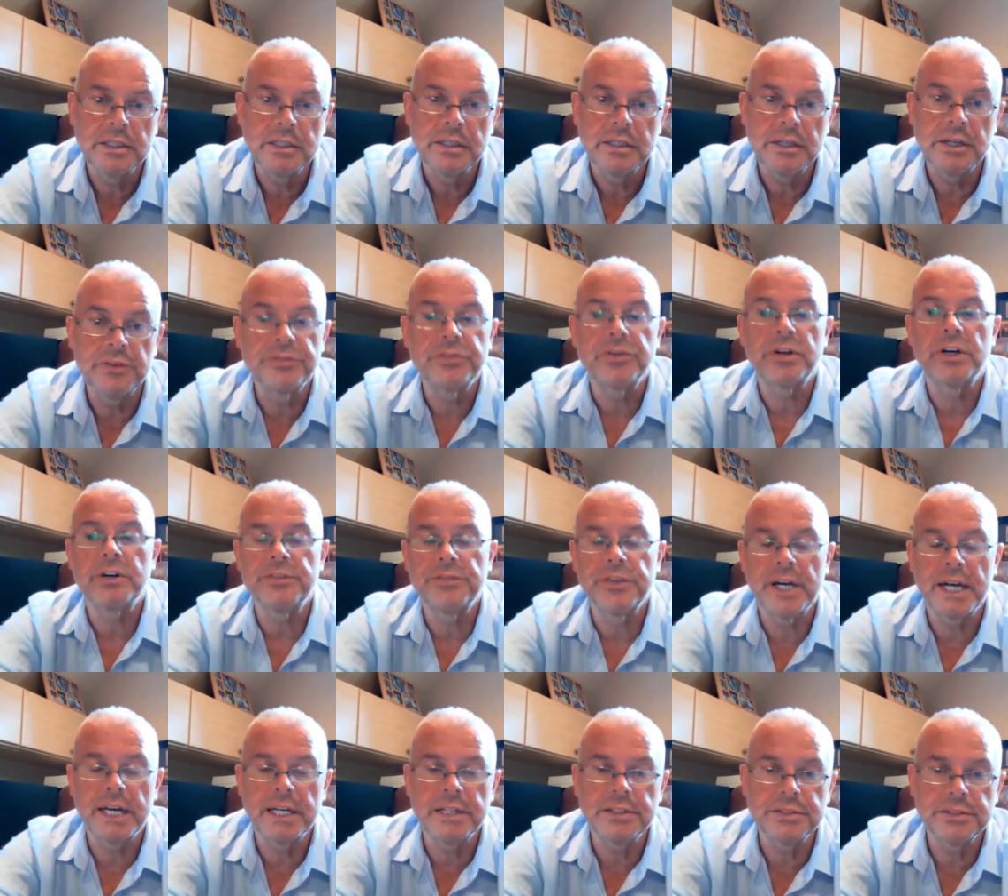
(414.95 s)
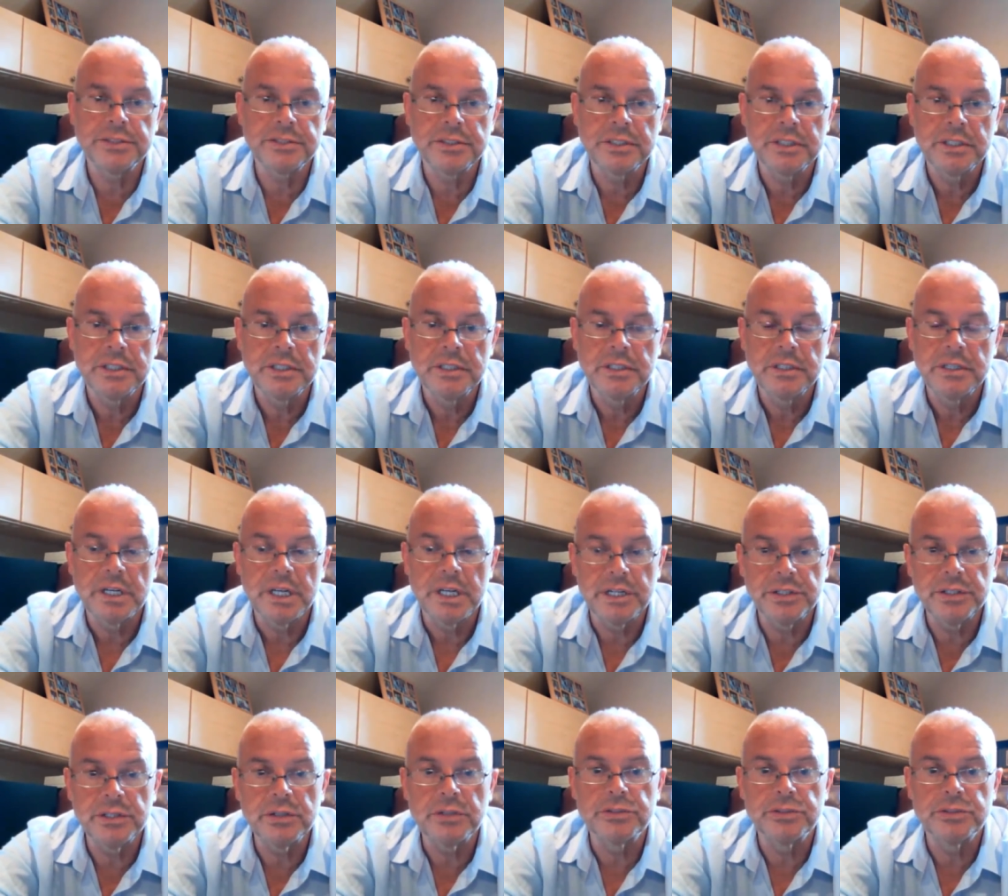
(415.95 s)
in front of fans
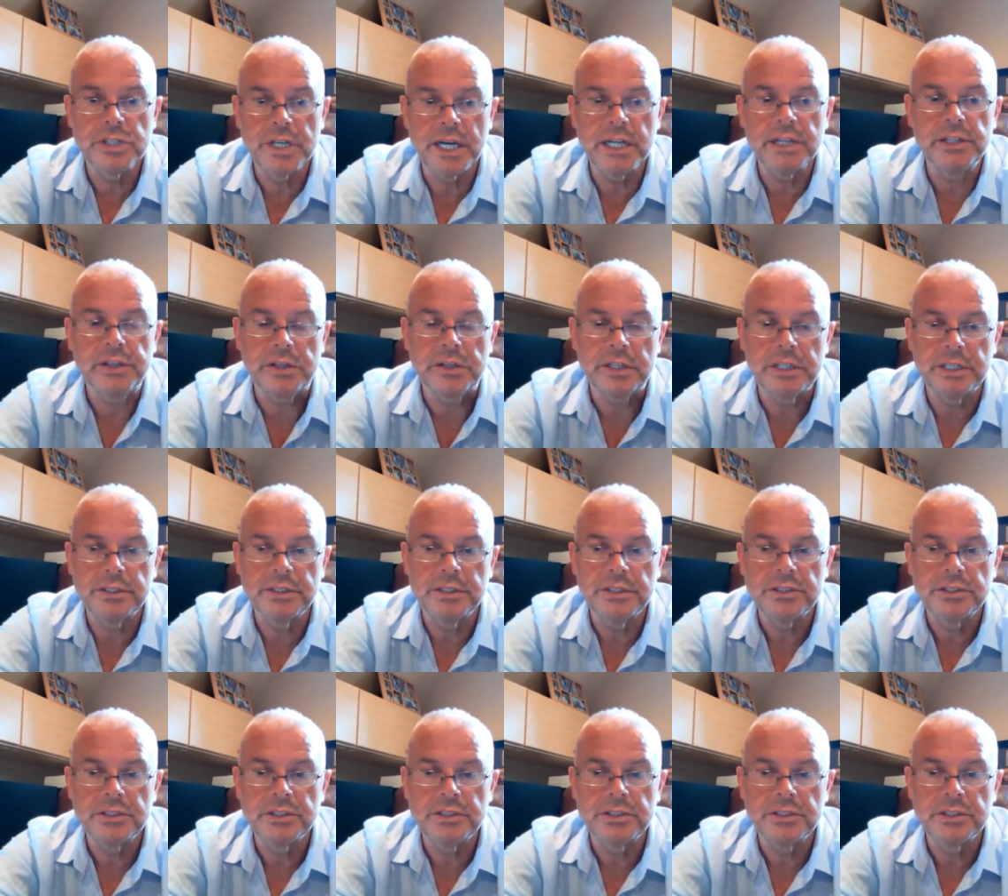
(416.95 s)
until January.